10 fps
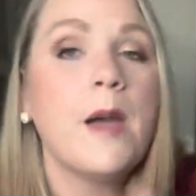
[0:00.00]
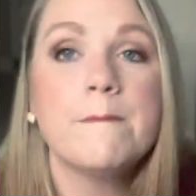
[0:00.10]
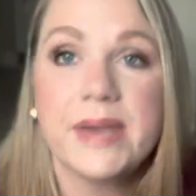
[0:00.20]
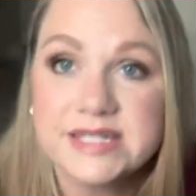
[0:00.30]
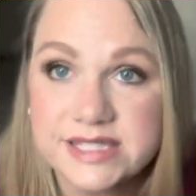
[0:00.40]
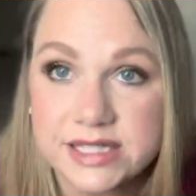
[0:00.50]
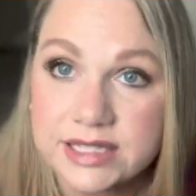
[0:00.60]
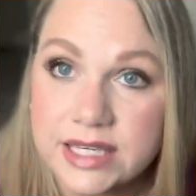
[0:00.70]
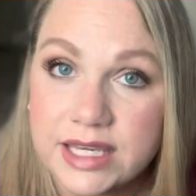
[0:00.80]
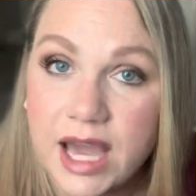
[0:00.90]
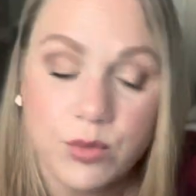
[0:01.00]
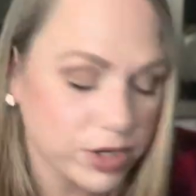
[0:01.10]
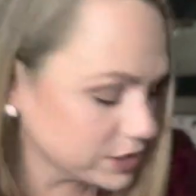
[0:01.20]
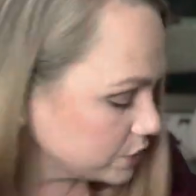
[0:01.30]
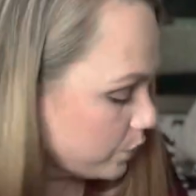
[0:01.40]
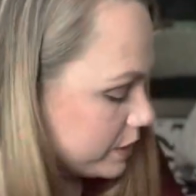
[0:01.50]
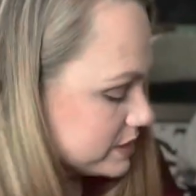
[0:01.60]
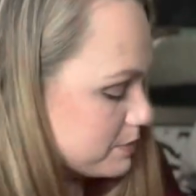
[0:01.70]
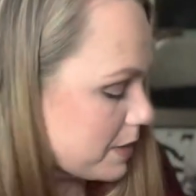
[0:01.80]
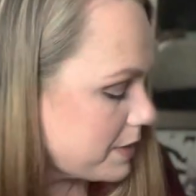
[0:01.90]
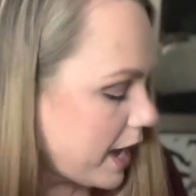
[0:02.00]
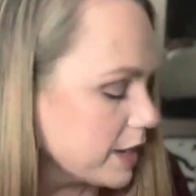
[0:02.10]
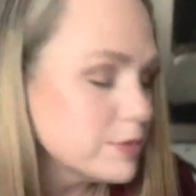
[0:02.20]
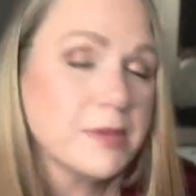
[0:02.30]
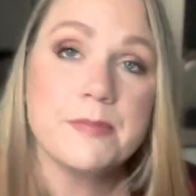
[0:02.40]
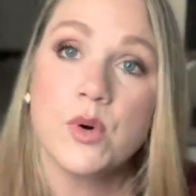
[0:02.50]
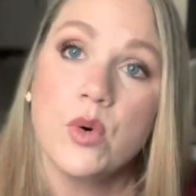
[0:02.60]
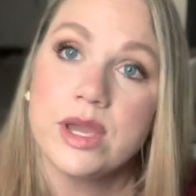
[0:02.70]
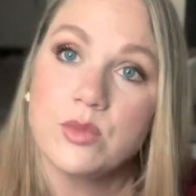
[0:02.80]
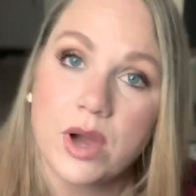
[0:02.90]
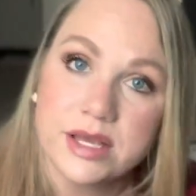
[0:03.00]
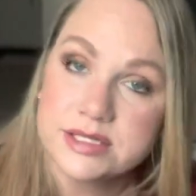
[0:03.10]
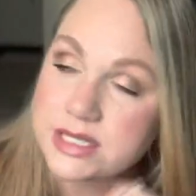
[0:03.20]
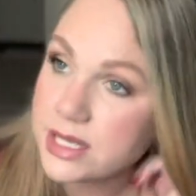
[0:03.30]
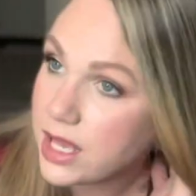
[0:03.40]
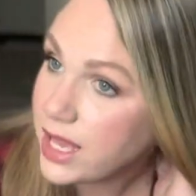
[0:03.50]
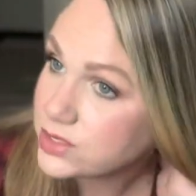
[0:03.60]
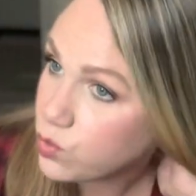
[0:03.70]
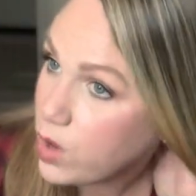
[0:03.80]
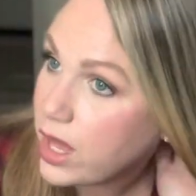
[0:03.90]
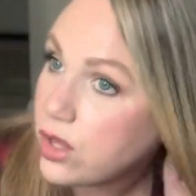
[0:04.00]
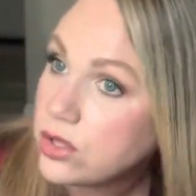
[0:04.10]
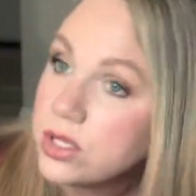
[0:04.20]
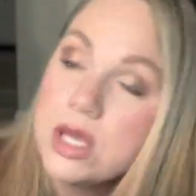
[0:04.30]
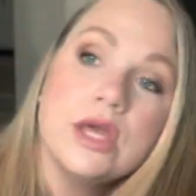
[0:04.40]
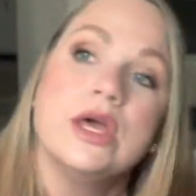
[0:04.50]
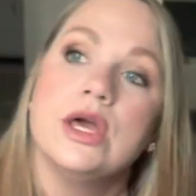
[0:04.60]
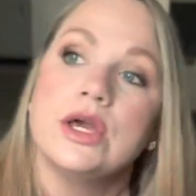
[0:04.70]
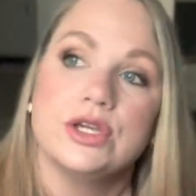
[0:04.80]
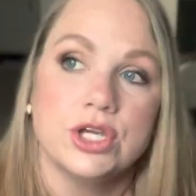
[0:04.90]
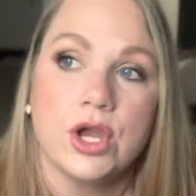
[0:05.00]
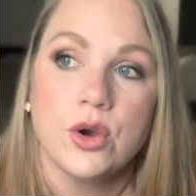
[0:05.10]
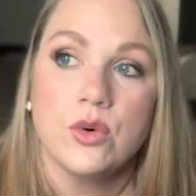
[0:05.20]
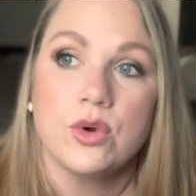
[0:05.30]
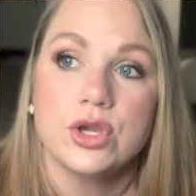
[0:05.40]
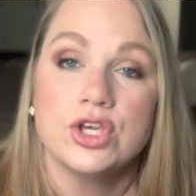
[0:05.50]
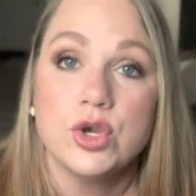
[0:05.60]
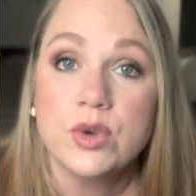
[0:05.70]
basically I wanted to do what's in my bag, but my point was as well, you know, you